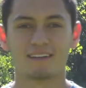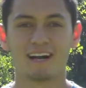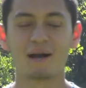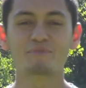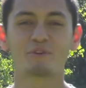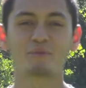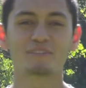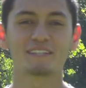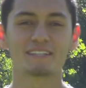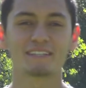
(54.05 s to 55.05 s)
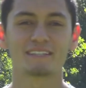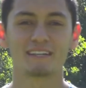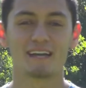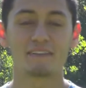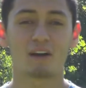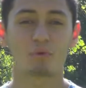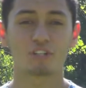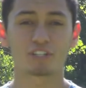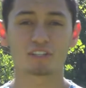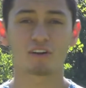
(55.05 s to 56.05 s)
I'm Joey Mattina, and that was
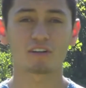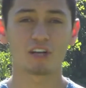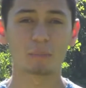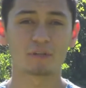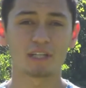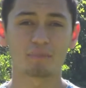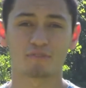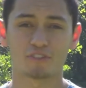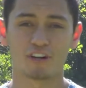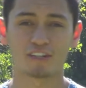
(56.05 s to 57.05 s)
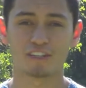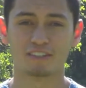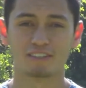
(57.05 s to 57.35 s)
Shin Guard Upkeep for Soccer.